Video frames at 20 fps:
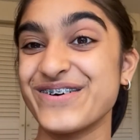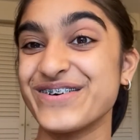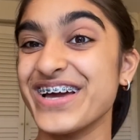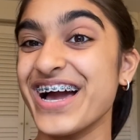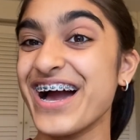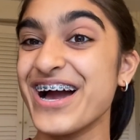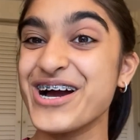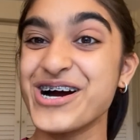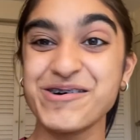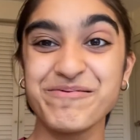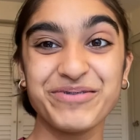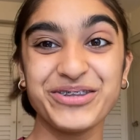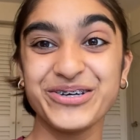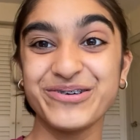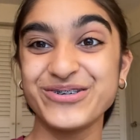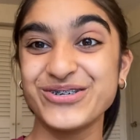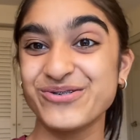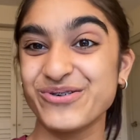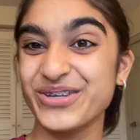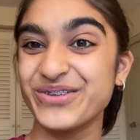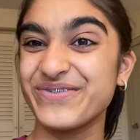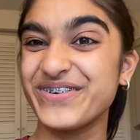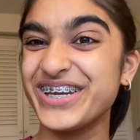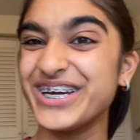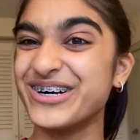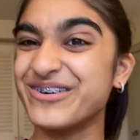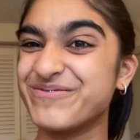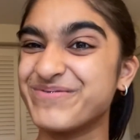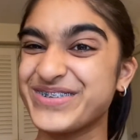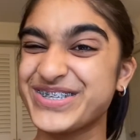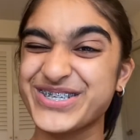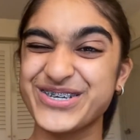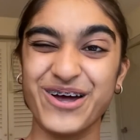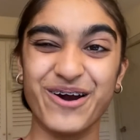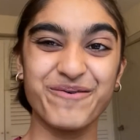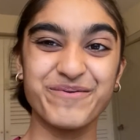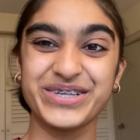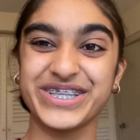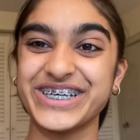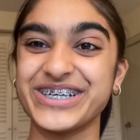yeah, I hope that you enjoy the video. Let's get
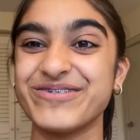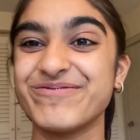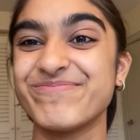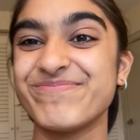on with it.